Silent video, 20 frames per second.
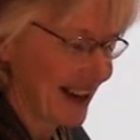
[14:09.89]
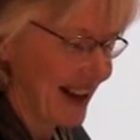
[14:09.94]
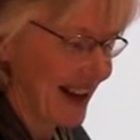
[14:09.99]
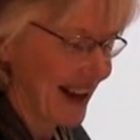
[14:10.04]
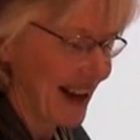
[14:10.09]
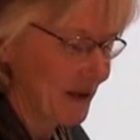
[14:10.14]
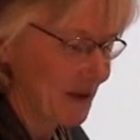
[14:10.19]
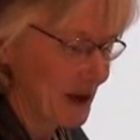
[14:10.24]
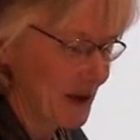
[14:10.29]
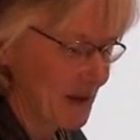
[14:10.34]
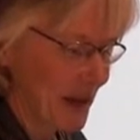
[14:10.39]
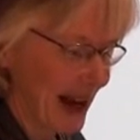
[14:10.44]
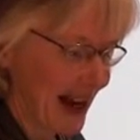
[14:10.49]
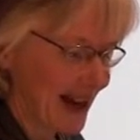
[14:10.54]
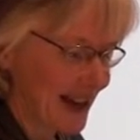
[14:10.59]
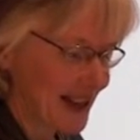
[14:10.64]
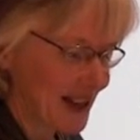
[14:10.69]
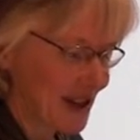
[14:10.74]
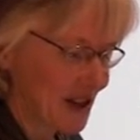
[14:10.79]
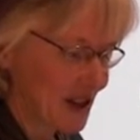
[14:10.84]
and we
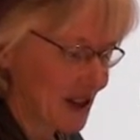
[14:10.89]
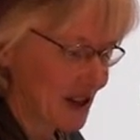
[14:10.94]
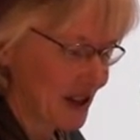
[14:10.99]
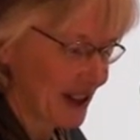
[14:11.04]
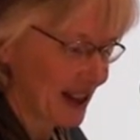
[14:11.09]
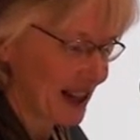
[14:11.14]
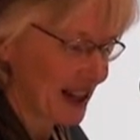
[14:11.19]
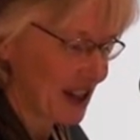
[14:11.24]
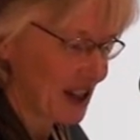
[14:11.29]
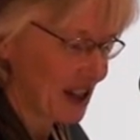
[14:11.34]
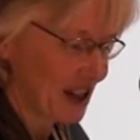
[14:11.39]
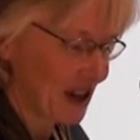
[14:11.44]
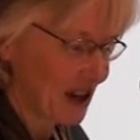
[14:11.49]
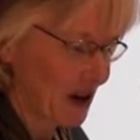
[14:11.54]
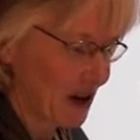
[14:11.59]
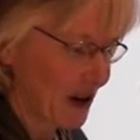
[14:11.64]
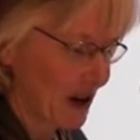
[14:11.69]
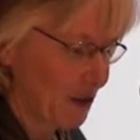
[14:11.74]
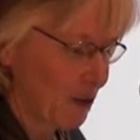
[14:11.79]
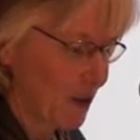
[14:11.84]
made it circulation
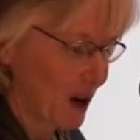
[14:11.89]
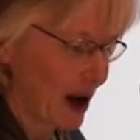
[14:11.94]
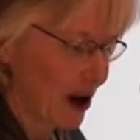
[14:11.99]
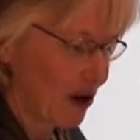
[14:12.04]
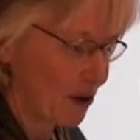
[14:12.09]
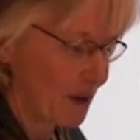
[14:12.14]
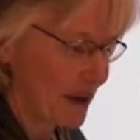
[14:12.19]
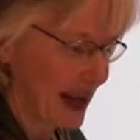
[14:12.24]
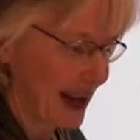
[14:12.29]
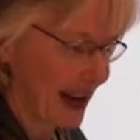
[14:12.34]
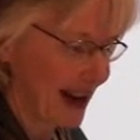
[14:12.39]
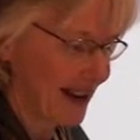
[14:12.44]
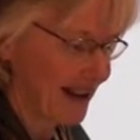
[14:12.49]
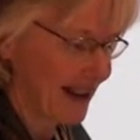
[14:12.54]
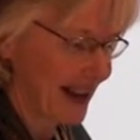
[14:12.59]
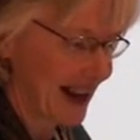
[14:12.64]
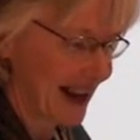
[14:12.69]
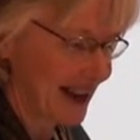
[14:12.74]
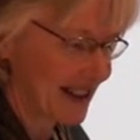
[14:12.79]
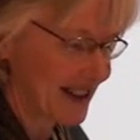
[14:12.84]
goal and well
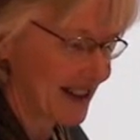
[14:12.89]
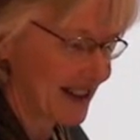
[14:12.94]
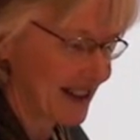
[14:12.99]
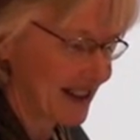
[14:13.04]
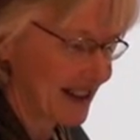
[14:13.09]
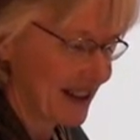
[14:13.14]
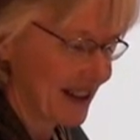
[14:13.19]
beyond that.